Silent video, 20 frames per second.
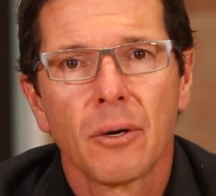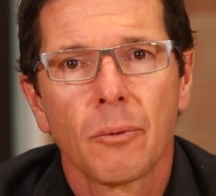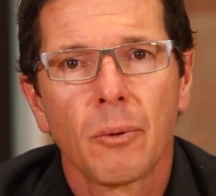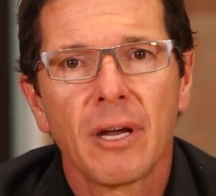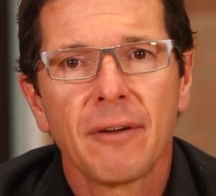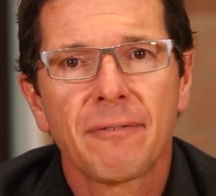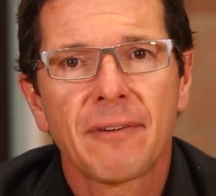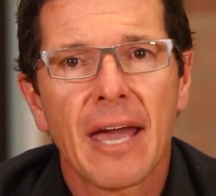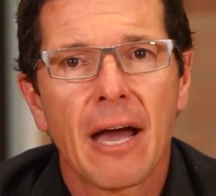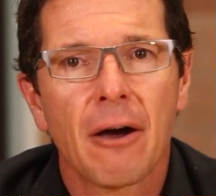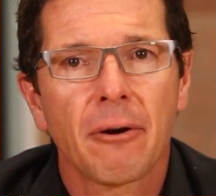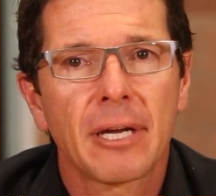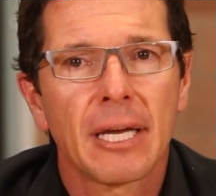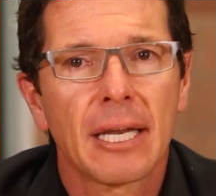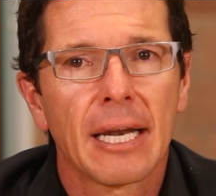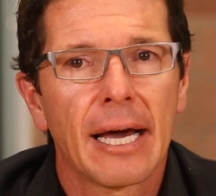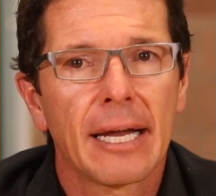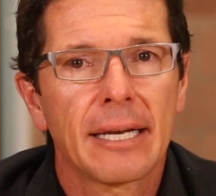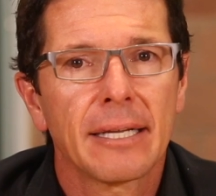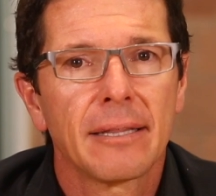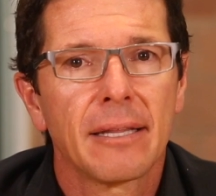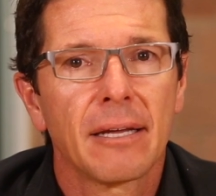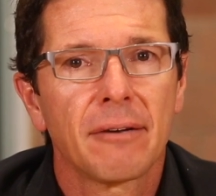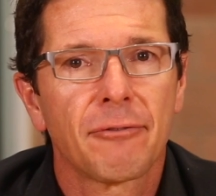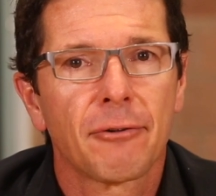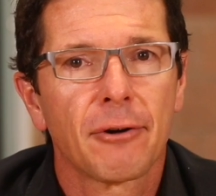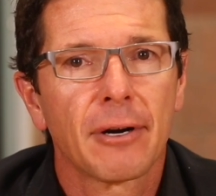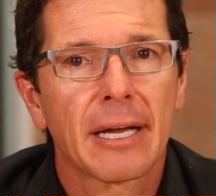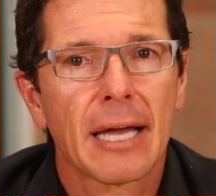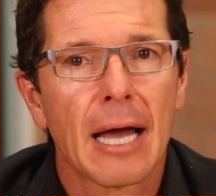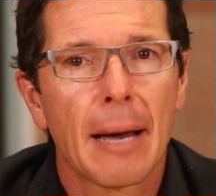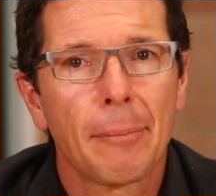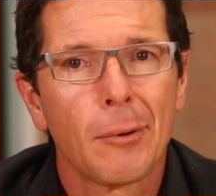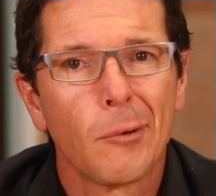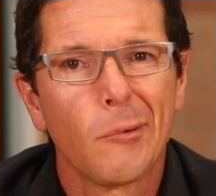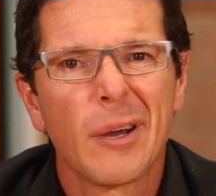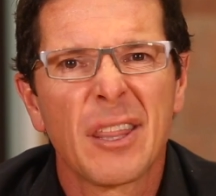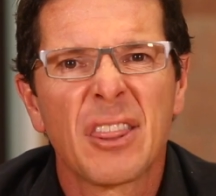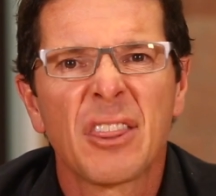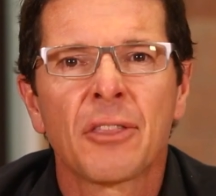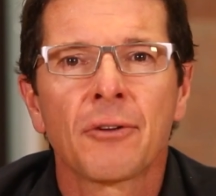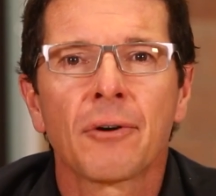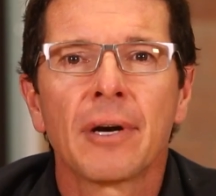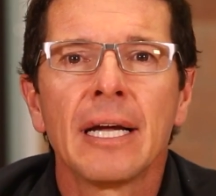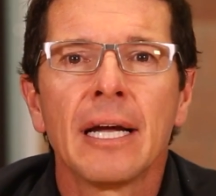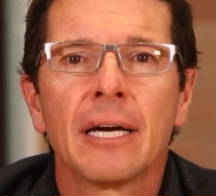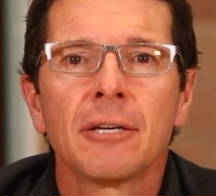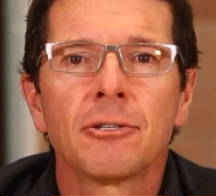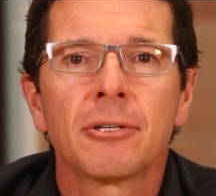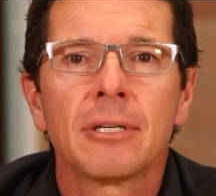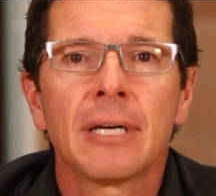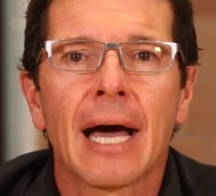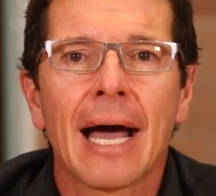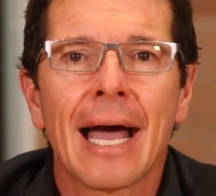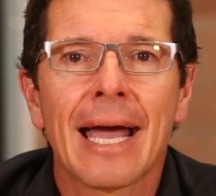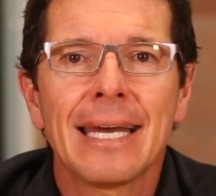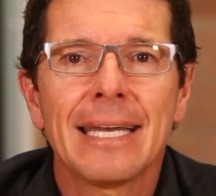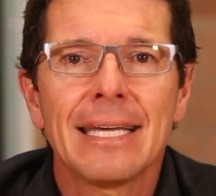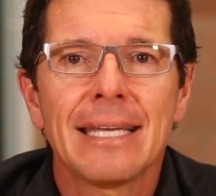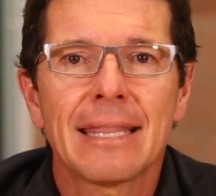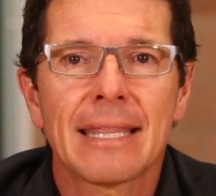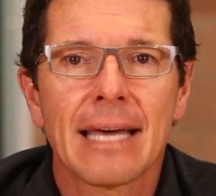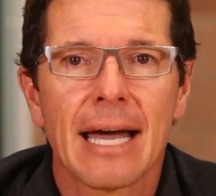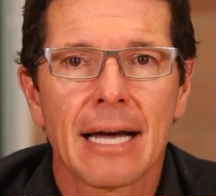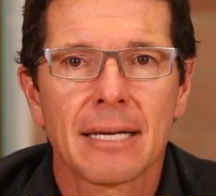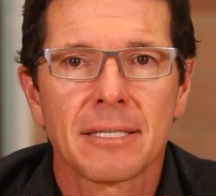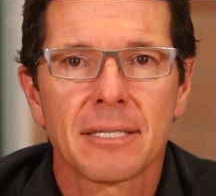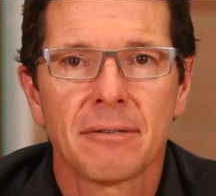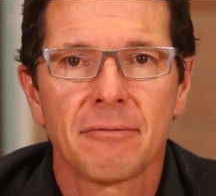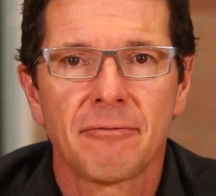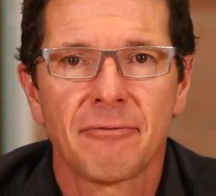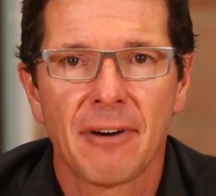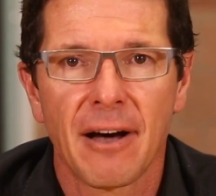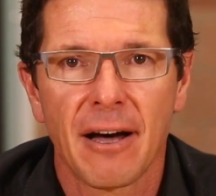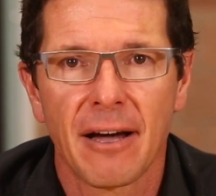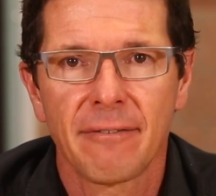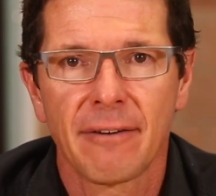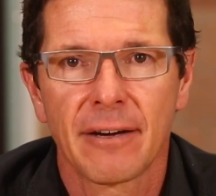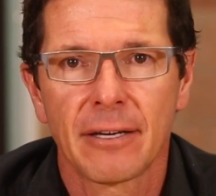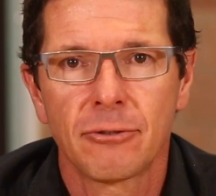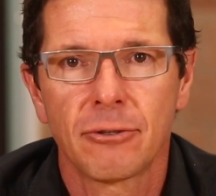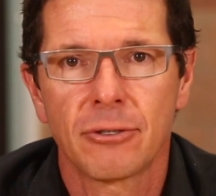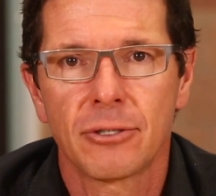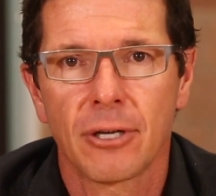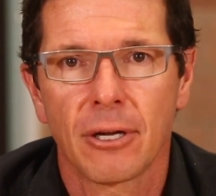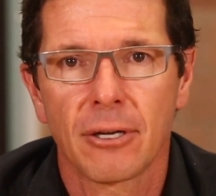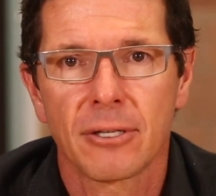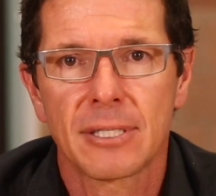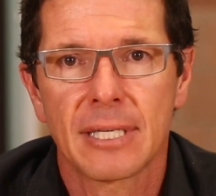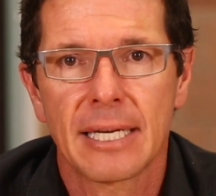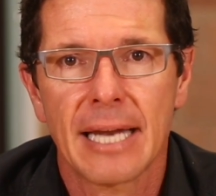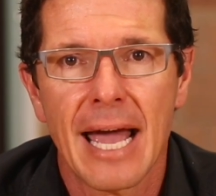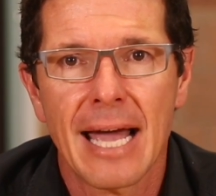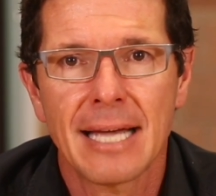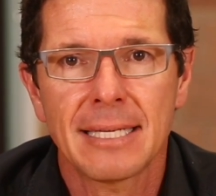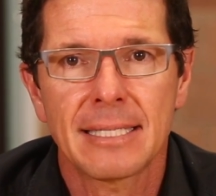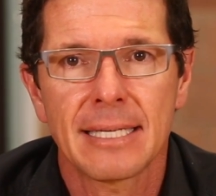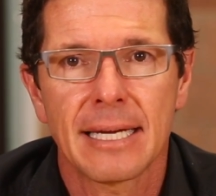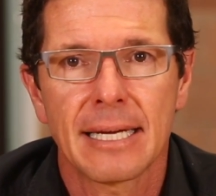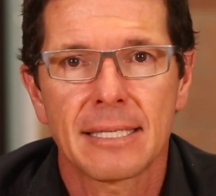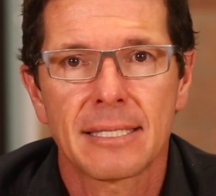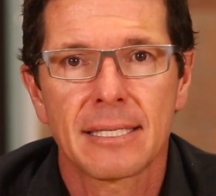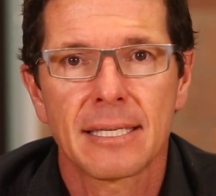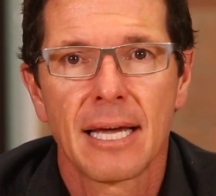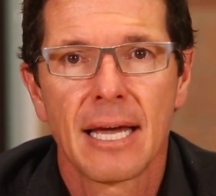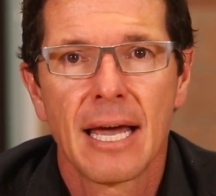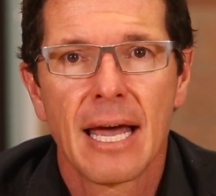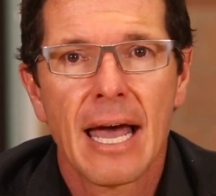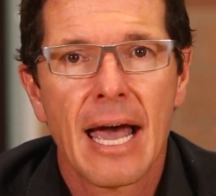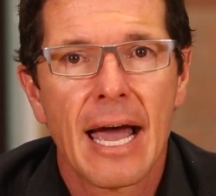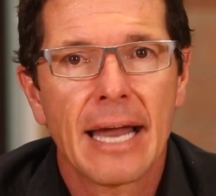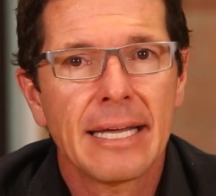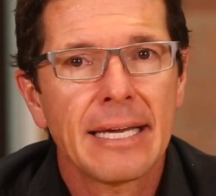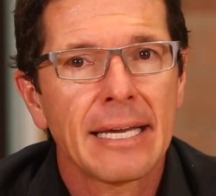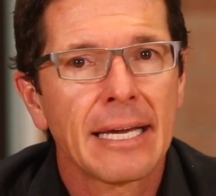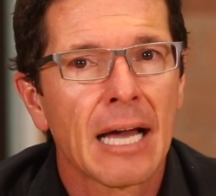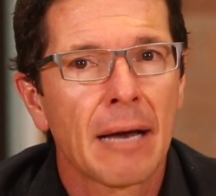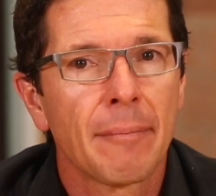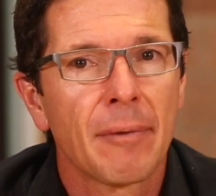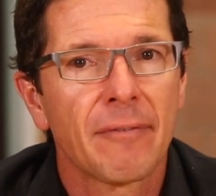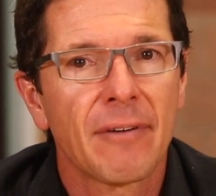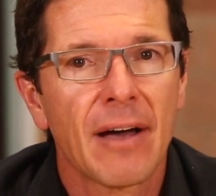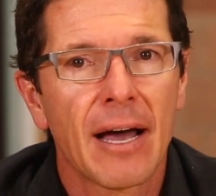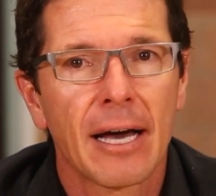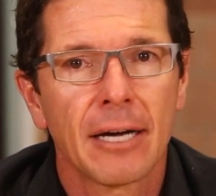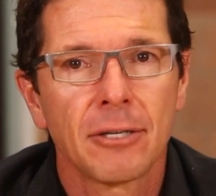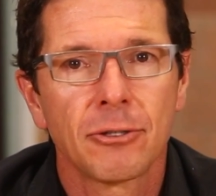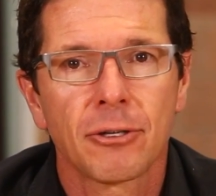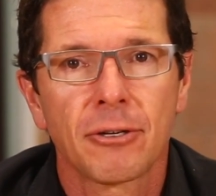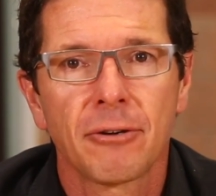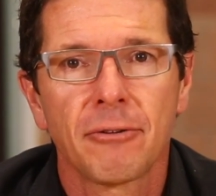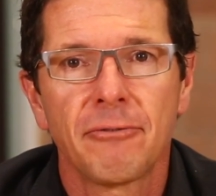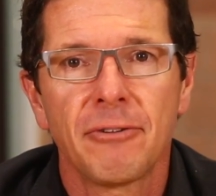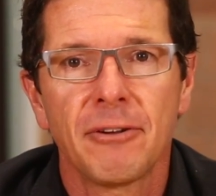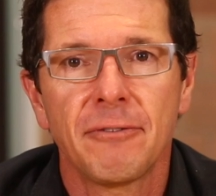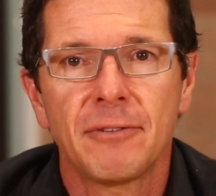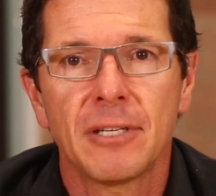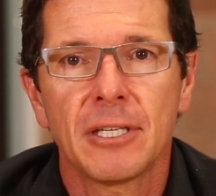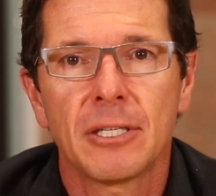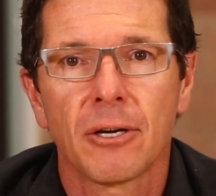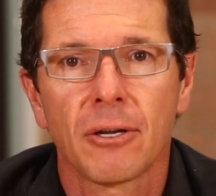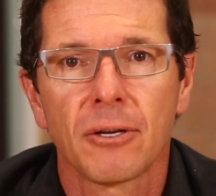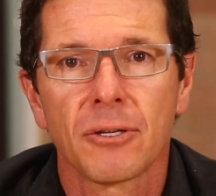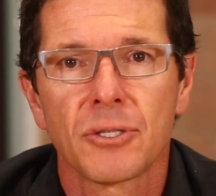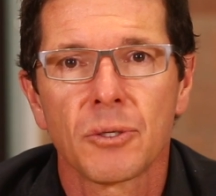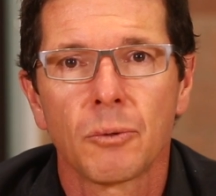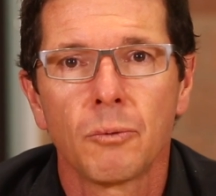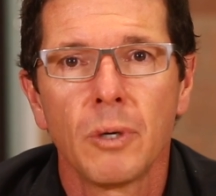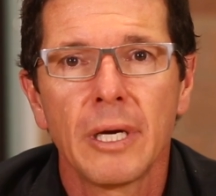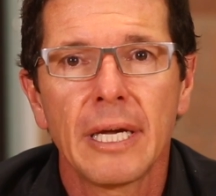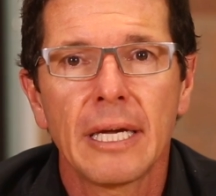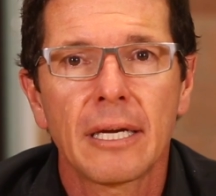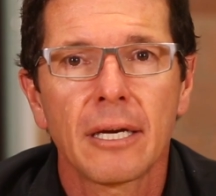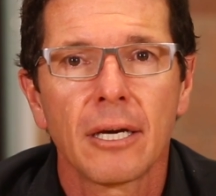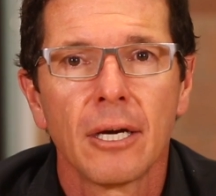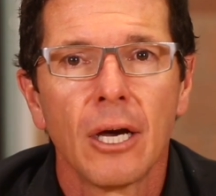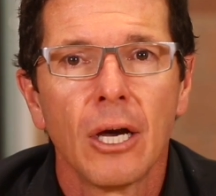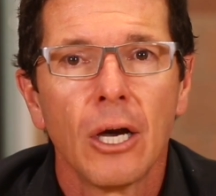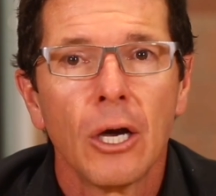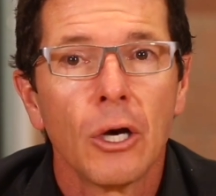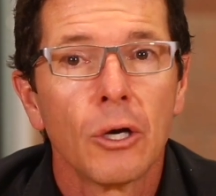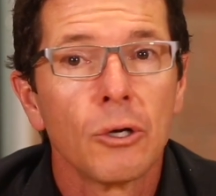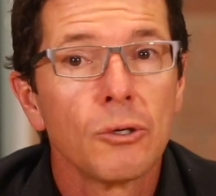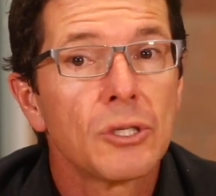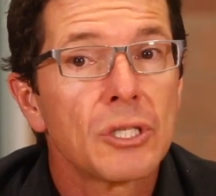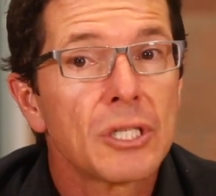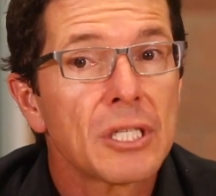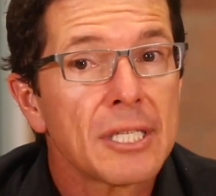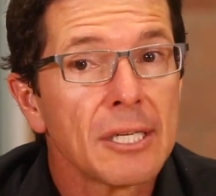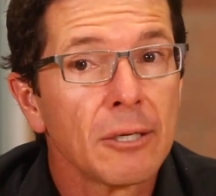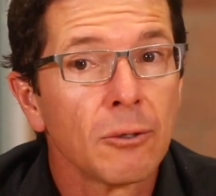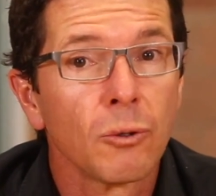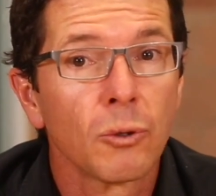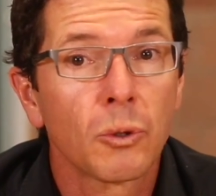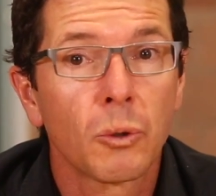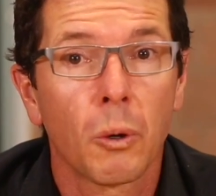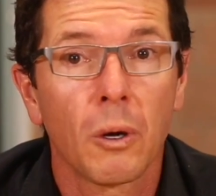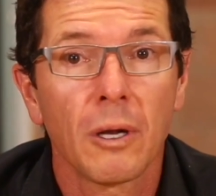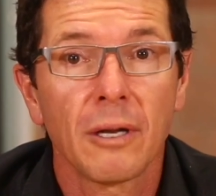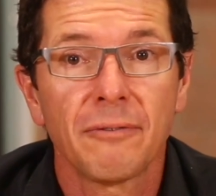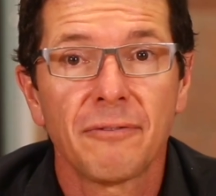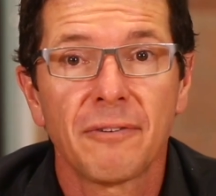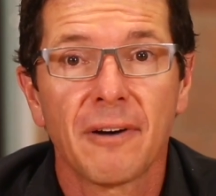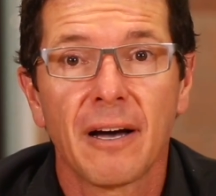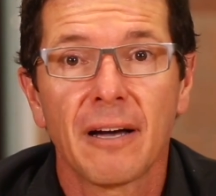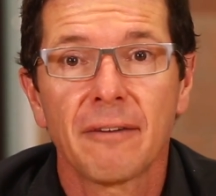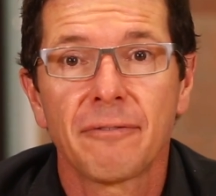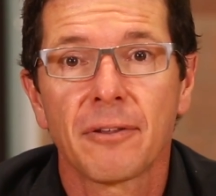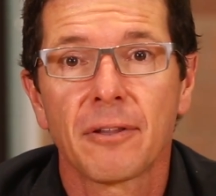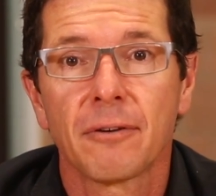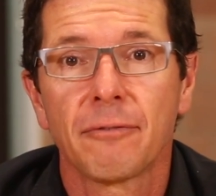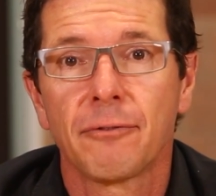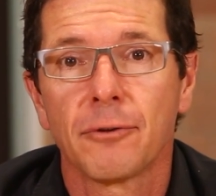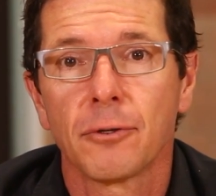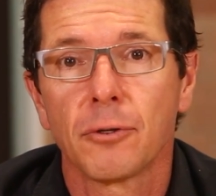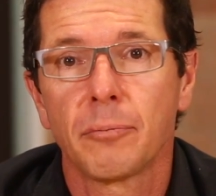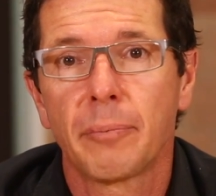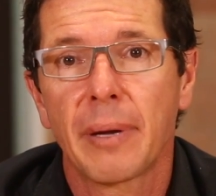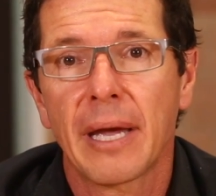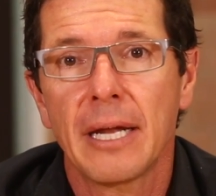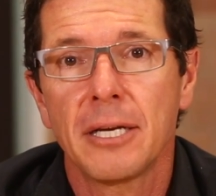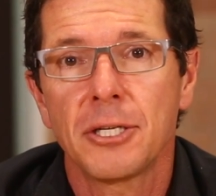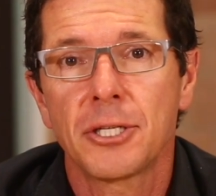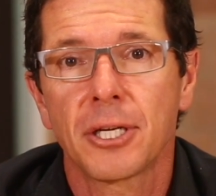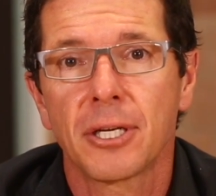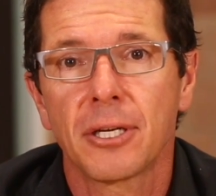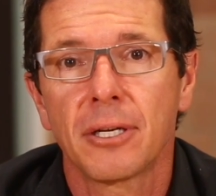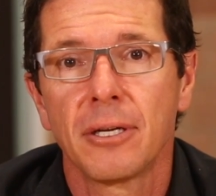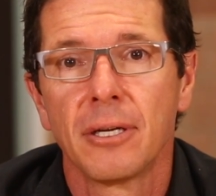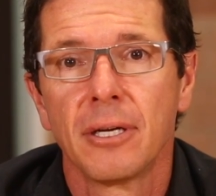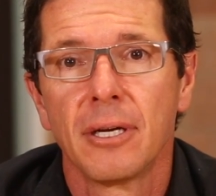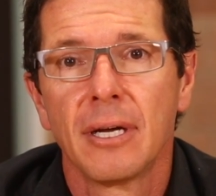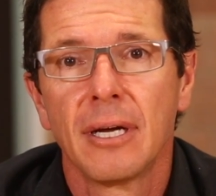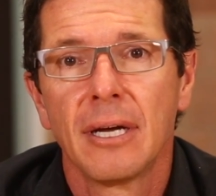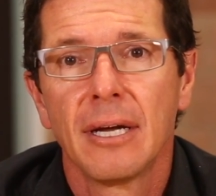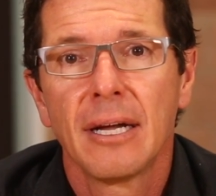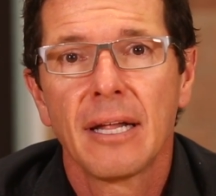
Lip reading: We've calculated that for a couple with $380,500 in assets, an income of $150 a week, who still qualify for the full pension,